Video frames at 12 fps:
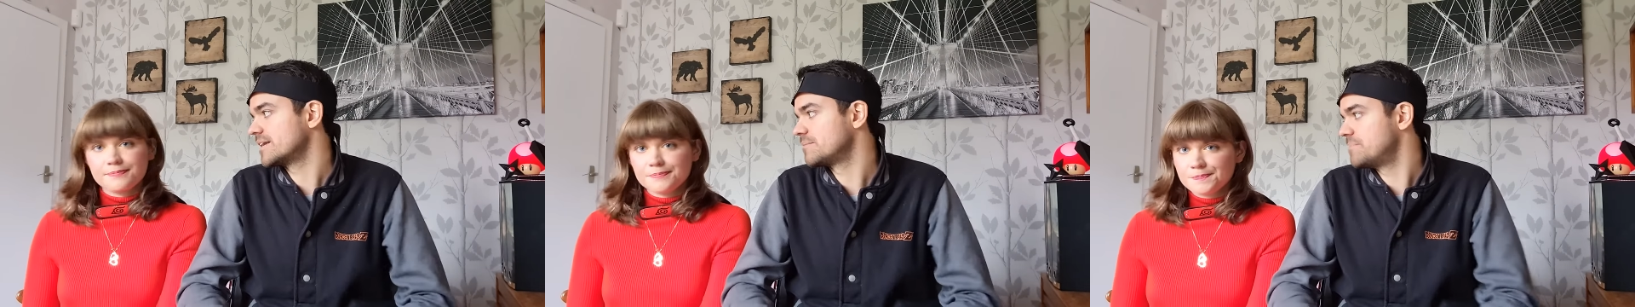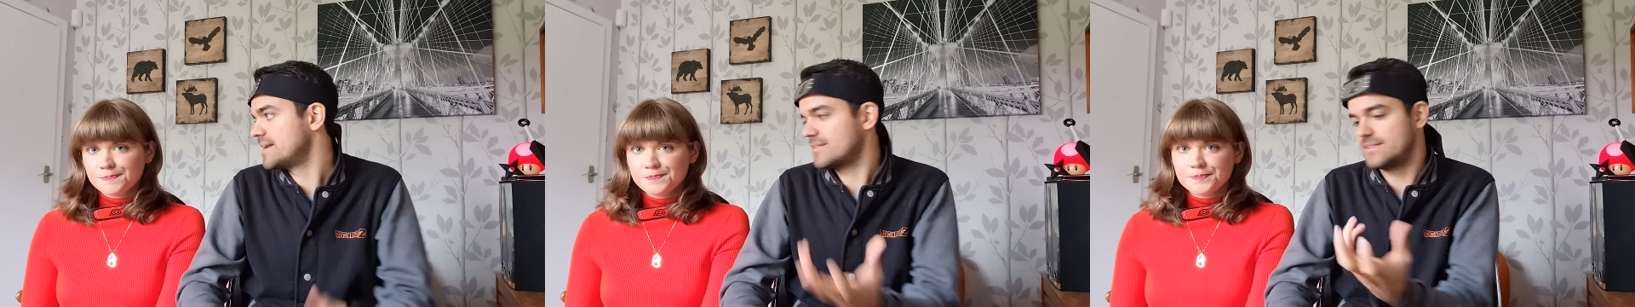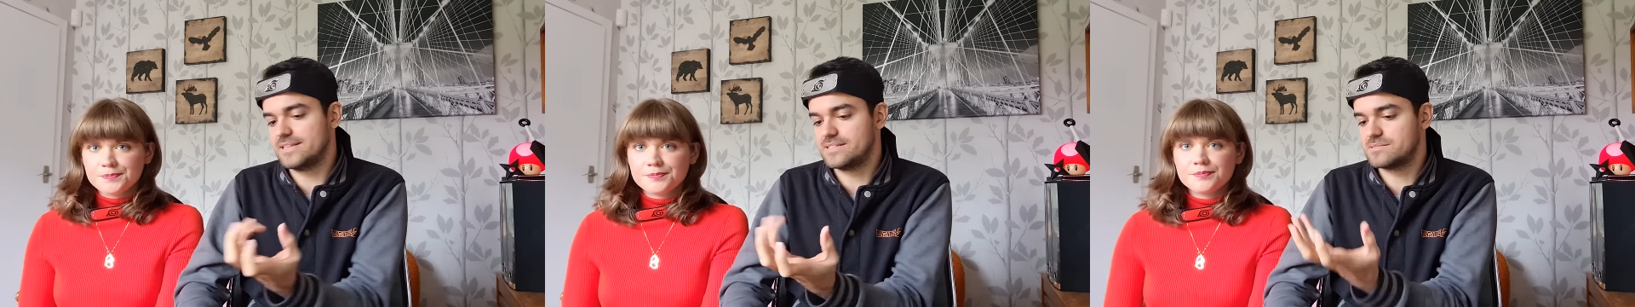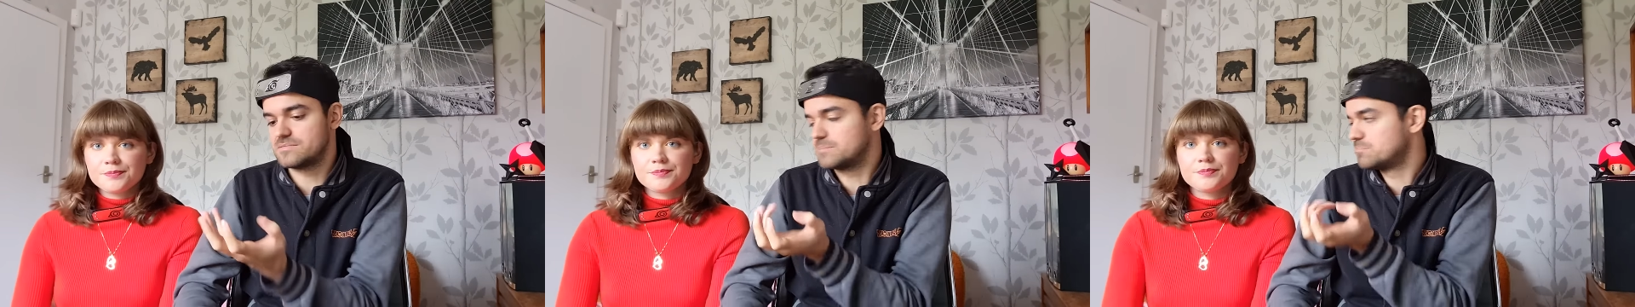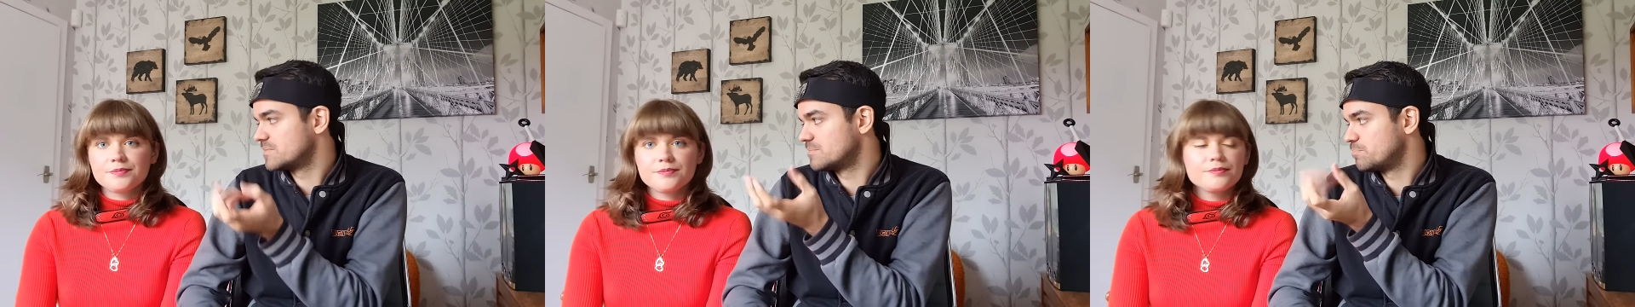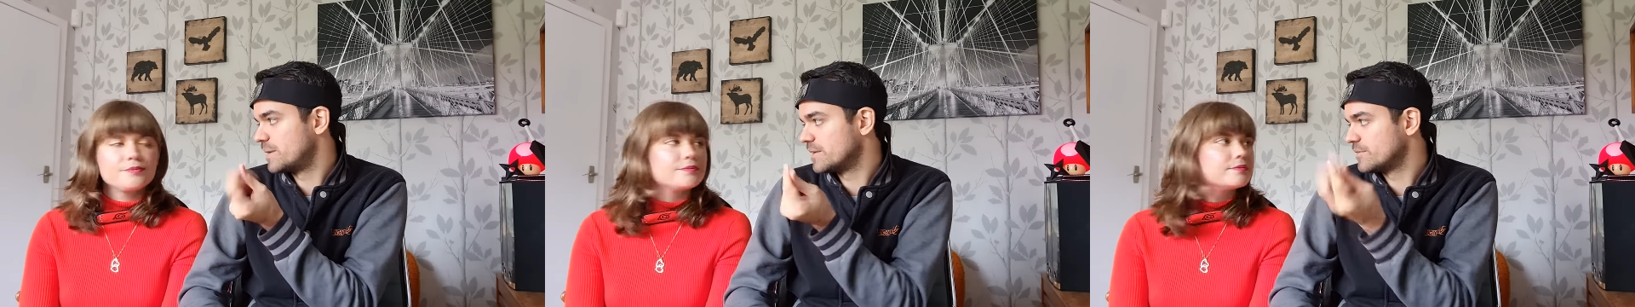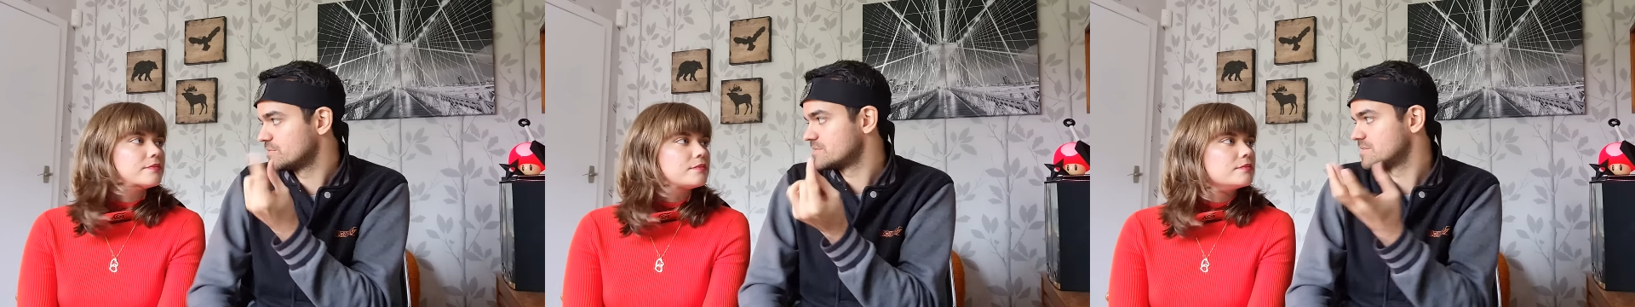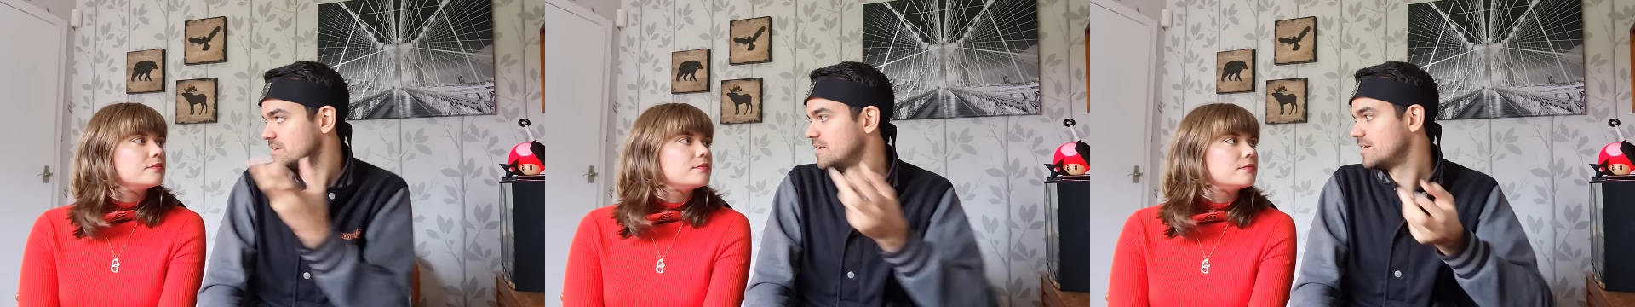Speaker 1: and make these
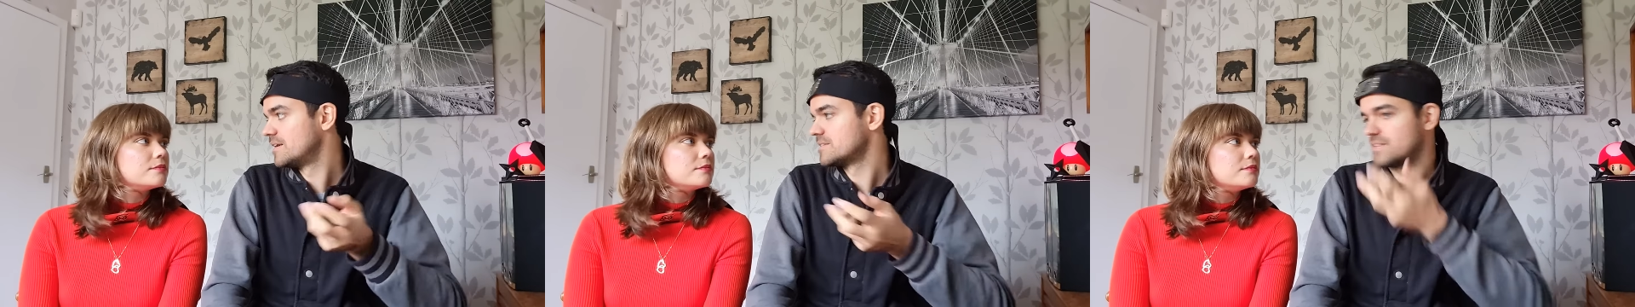pills mm.